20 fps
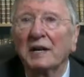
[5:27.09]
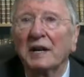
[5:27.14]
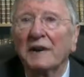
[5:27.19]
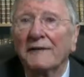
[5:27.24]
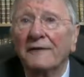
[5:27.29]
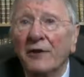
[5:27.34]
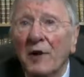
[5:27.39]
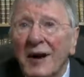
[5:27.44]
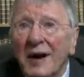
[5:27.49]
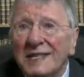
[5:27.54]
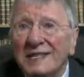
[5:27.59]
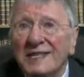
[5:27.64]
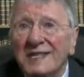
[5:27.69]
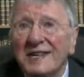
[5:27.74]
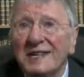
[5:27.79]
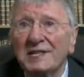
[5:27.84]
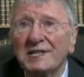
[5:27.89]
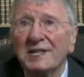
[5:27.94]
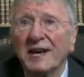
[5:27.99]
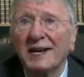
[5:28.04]
for its
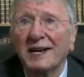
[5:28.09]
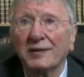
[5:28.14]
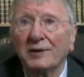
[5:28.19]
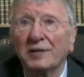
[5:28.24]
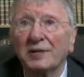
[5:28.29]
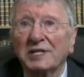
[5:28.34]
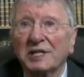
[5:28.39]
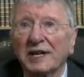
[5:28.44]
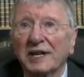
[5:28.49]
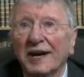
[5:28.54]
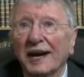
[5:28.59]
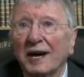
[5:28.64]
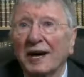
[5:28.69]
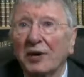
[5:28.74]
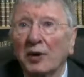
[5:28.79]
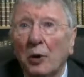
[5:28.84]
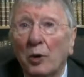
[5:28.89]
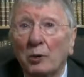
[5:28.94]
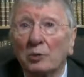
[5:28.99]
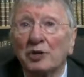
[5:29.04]
integrity
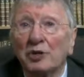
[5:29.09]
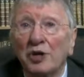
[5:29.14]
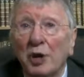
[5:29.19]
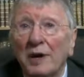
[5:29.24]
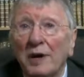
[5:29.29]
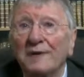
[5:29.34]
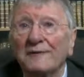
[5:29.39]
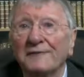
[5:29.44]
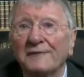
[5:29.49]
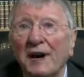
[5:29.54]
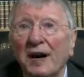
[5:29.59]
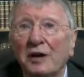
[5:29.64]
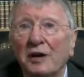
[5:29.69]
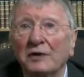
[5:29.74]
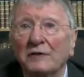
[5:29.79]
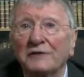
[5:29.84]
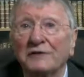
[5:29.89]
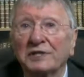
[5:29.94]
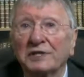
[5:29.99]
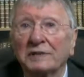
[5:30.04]
and all joint
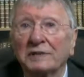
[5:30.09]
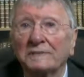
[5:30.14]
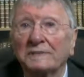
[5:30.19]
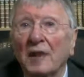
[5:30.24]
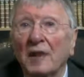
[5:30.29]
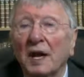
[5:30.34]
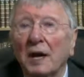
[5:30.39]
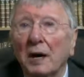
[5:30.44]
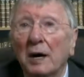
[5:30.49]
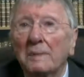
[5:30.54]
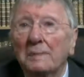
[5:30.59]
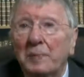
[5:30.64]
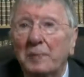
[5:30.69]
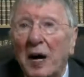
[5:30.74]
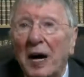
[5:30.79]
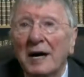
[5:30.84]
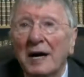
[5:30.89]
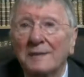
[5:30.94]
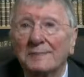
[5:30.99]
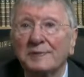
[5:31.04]
valves and
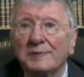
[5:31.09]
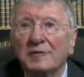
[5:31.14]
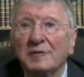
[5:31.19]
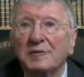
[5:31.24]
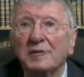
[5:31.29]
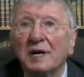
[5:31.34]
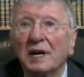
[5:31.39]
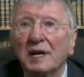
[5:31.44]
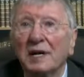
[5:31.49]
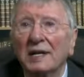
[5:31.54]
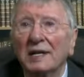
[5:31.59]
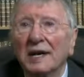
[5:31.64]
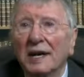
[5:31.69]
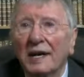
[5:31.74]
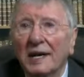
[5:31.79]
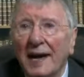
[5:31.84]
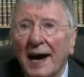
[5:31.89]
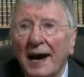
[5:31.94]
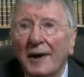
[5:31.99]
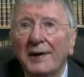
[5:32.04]
pipes
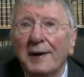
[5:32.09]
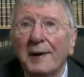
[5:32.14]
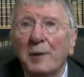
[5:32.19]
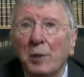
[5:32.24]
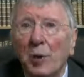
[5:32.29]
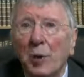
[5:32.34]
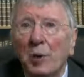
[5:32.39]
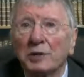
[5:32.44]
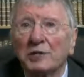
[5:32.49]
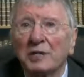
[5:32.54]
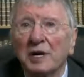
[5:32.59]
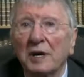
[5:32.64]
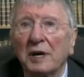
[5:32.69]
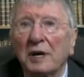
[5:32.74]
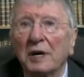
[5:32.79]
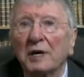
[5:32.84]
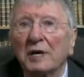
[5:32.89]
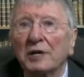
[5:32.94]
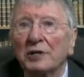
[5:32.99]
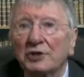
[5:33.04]
that carry
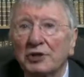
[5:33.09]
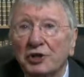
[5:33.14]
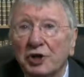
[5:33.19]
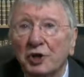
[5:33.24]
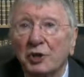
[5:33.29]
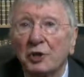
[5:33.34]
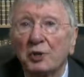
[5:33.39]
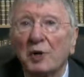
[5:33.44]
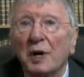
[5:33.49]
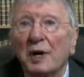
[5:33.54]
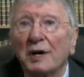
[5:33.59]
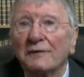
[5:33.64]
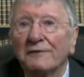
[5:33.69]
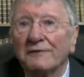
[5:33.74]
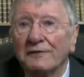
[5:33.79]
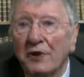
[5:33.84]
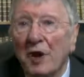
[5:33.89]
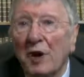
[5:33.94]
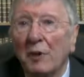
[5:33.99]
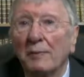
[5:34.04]
water to and
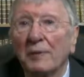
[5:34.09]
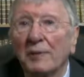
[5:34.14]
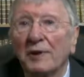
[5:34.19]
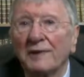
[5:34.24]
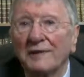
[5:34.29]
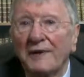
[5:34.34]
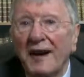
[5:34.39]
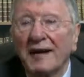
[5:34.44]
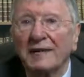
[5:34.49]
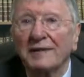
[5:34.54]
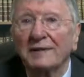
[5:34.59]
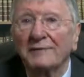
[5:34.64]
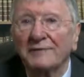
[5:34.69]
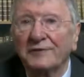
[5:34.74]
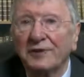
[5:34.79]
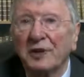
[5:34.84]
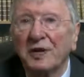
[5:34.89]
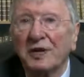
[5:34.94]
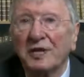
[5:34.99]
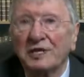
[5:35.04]
from the vacuum
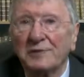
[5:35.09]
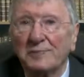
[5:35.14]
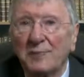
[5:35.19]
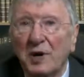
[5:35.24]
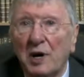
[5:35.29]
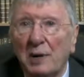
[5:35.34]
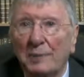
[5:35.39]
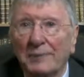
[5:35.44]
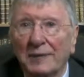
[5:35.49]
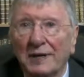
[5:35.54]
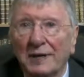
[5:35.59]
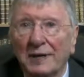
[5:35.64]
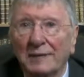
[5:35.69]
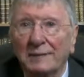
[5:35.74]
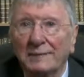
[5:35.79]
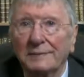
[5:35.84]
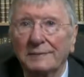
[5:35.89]
furnace proper.